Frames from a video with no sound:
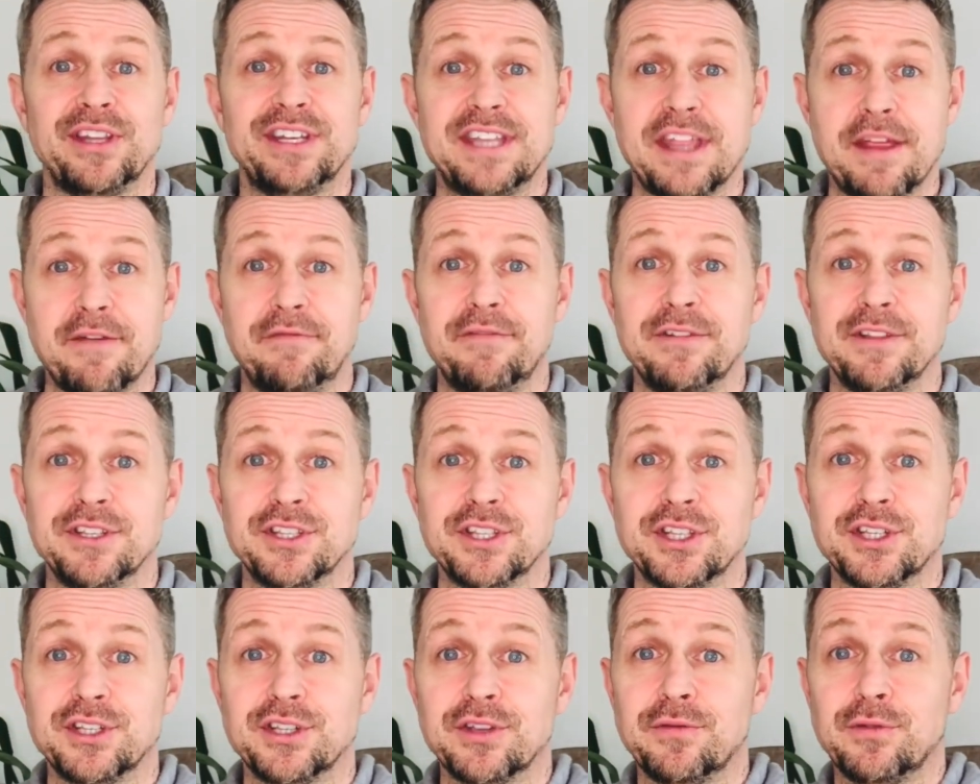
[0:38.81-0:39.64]

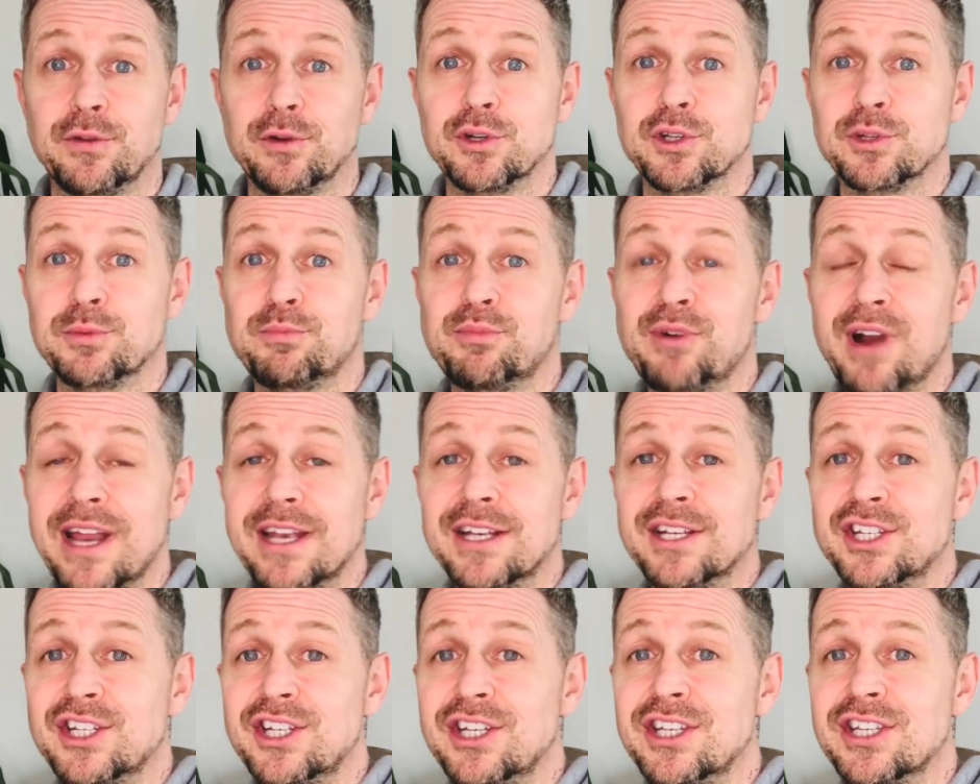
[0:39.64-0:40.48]
differences of those
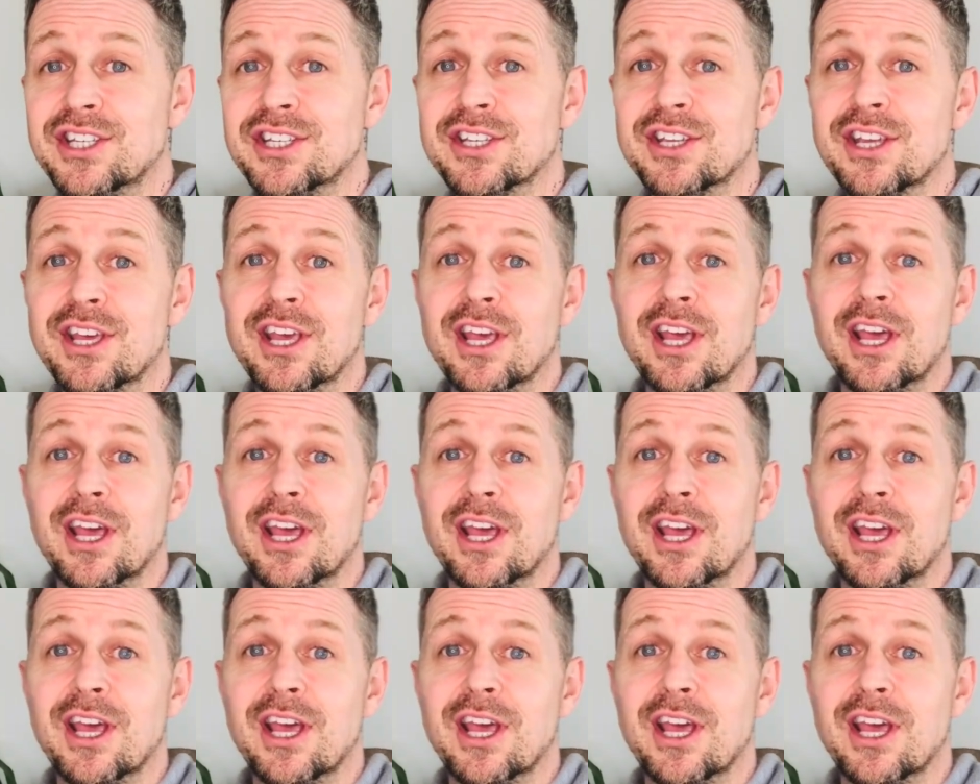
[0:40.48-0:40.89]
branches